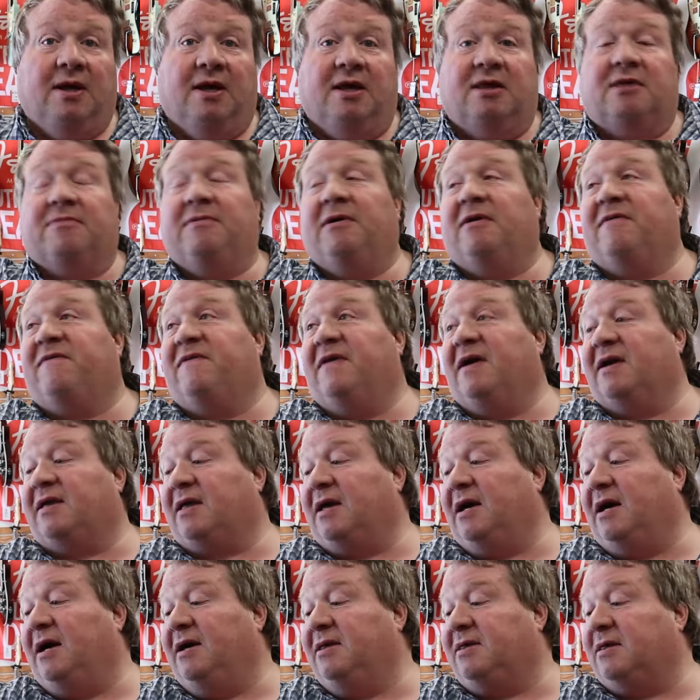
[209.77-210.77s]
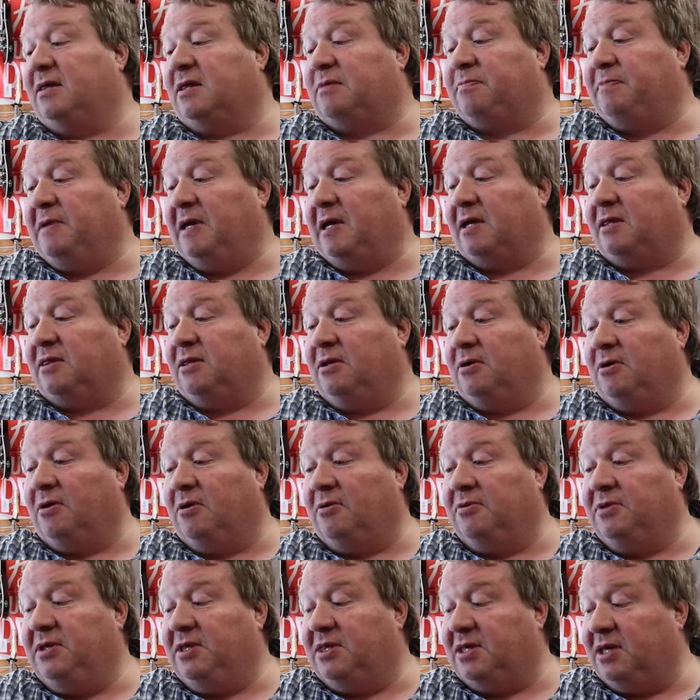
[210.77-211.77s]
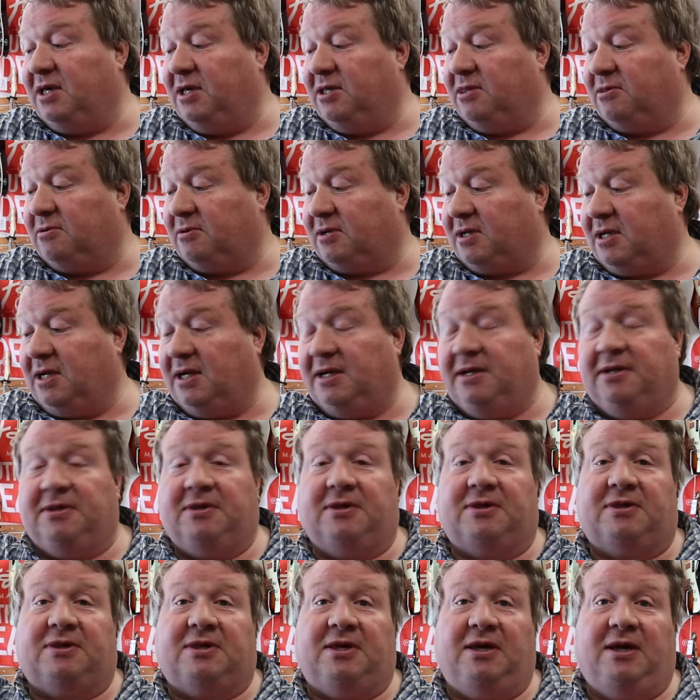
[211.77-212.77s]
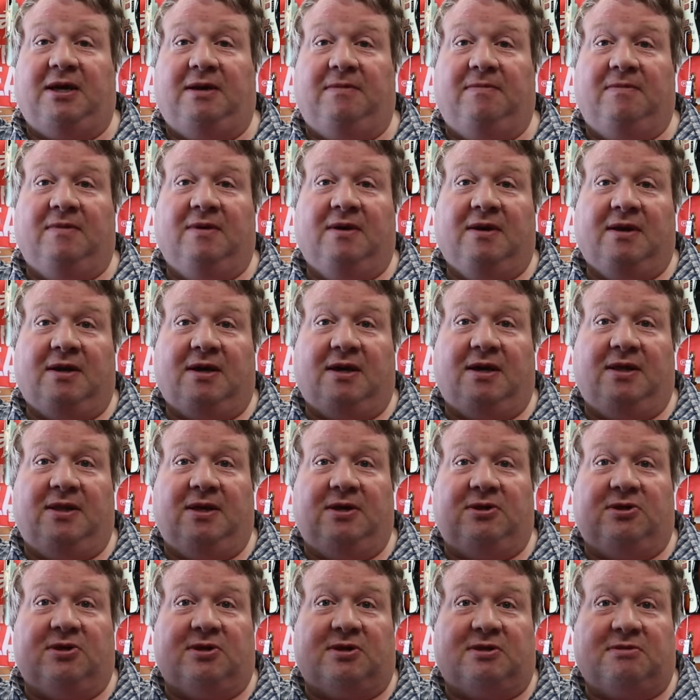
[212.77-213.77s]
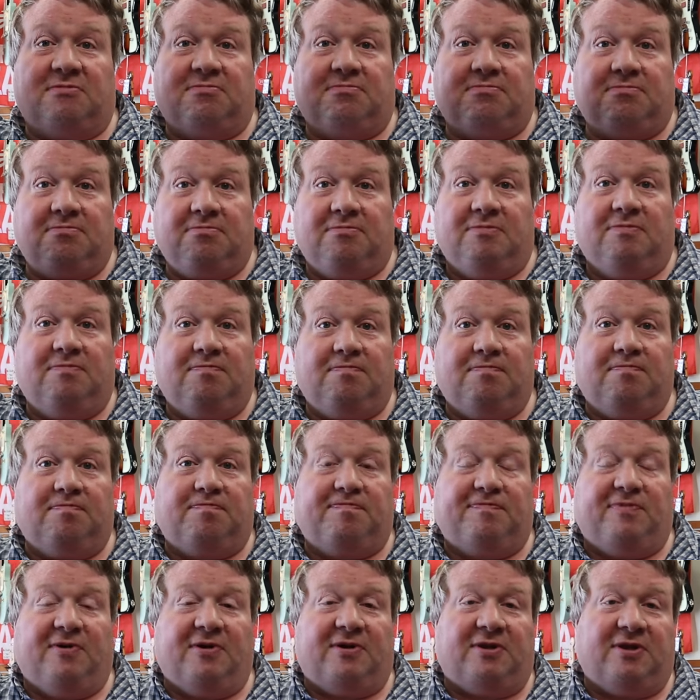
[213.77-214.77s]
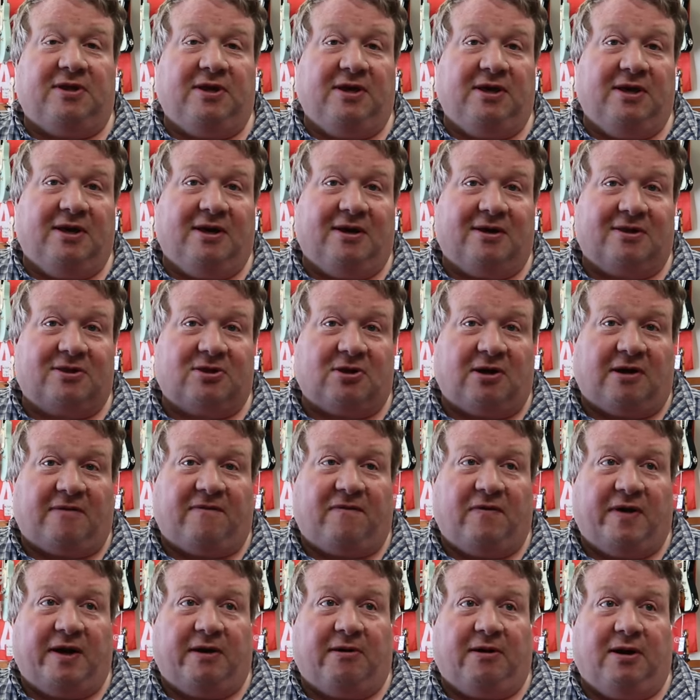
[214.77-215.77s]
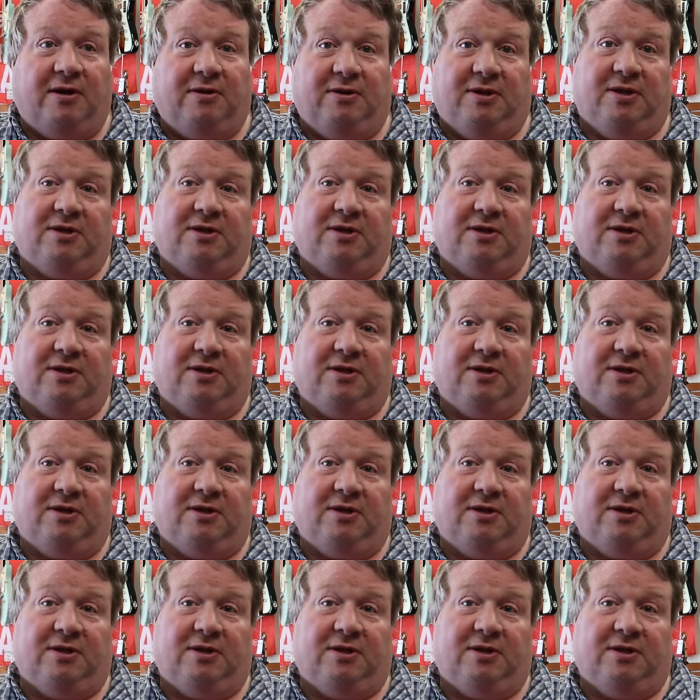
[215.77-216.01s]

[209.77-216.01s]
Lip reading: As a matter of fact, I suspect that all these heads are kind of the same, and they just put the software in.